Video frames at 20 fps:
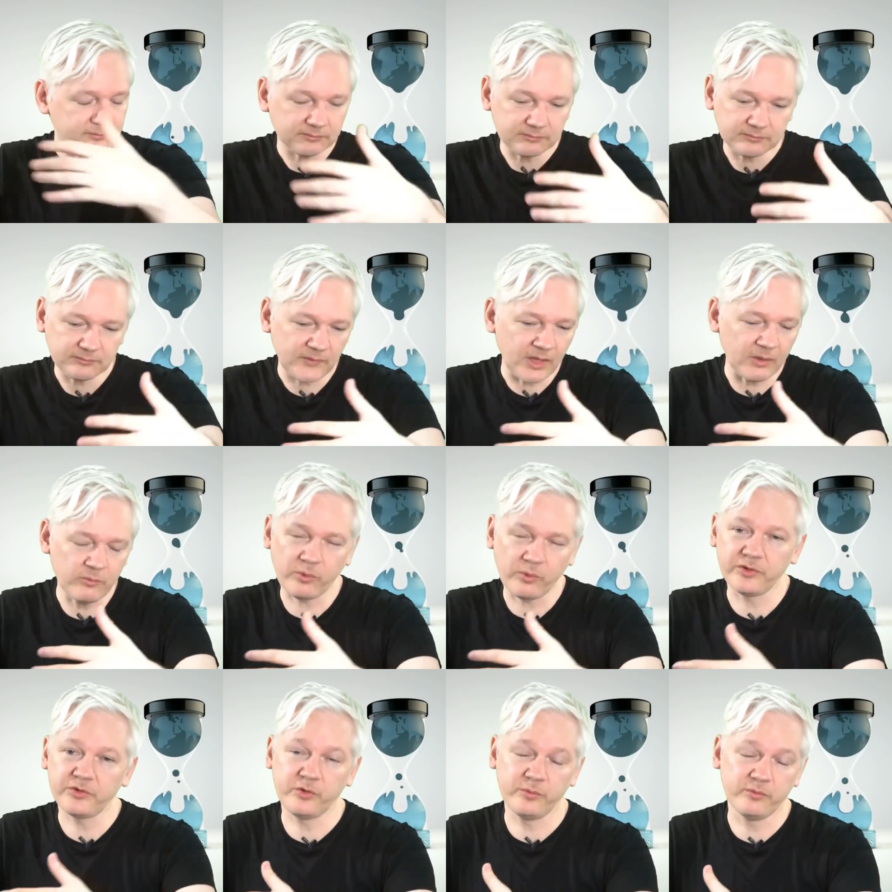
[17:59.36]

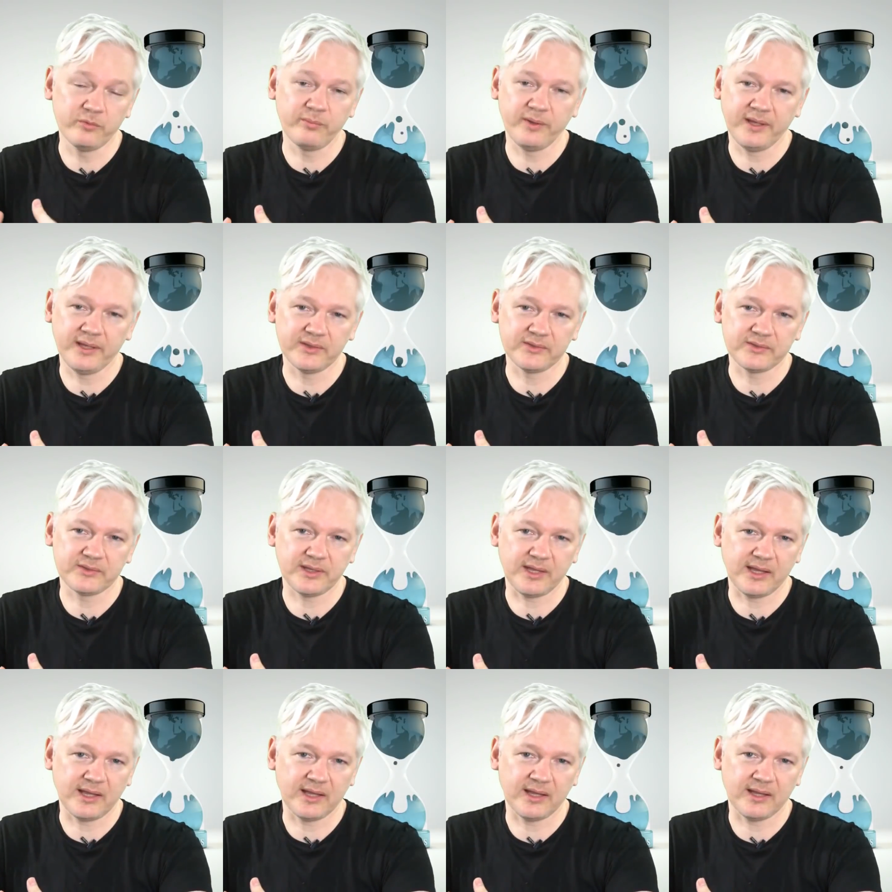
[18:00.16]
what human beings
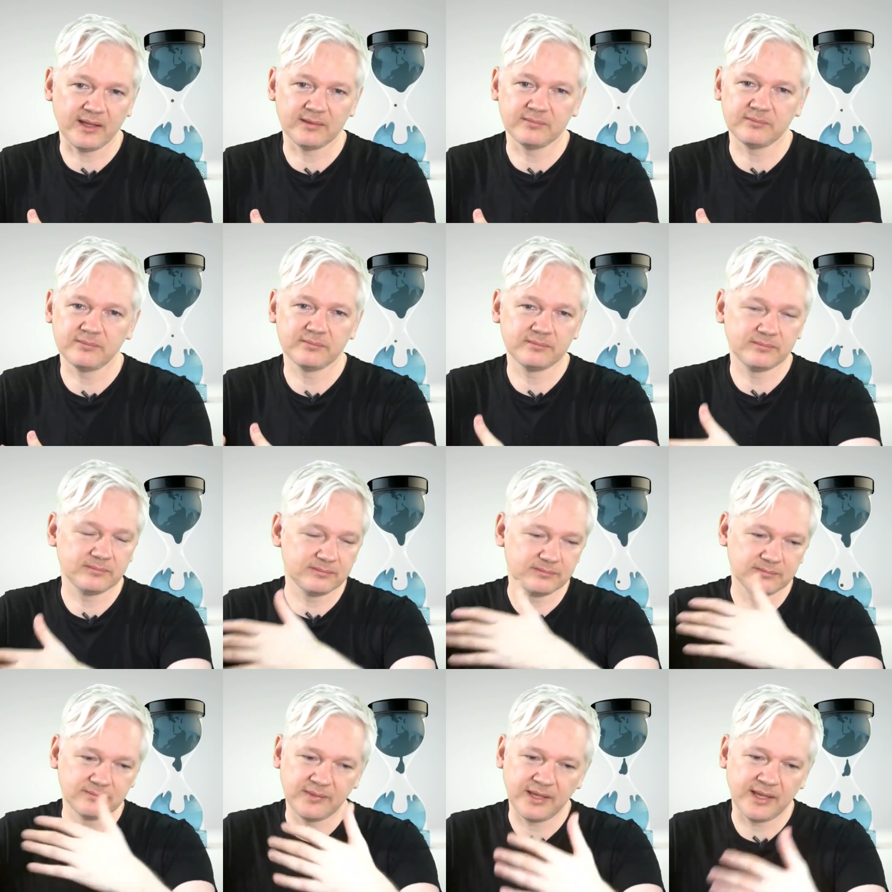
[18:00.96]

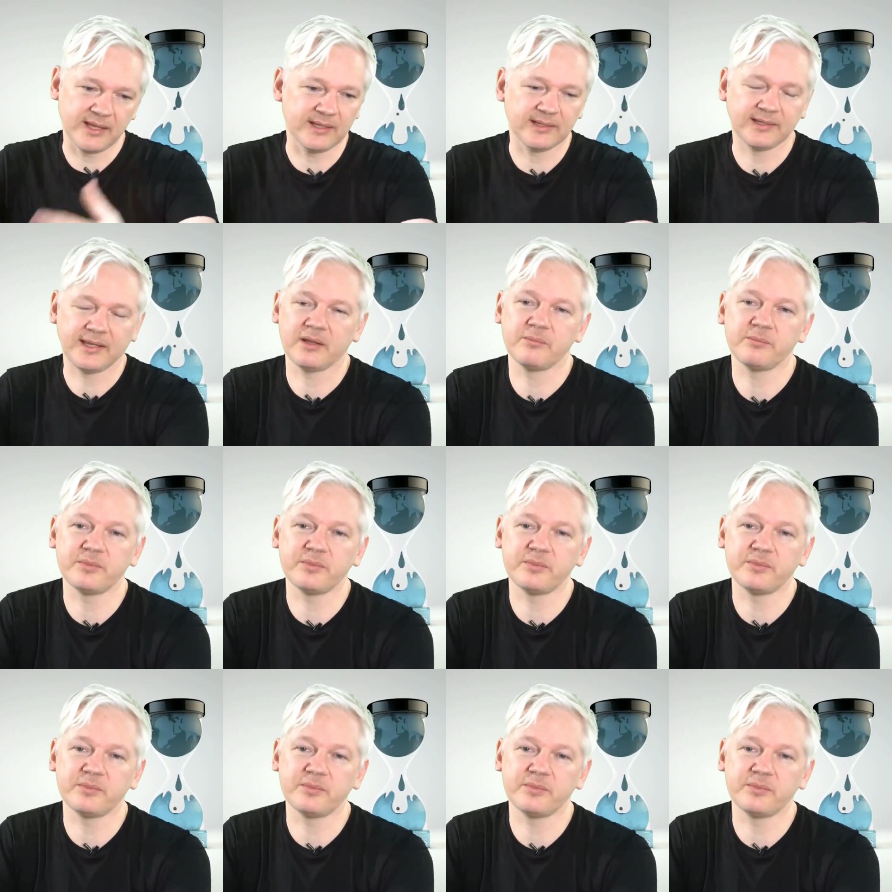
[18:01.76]
can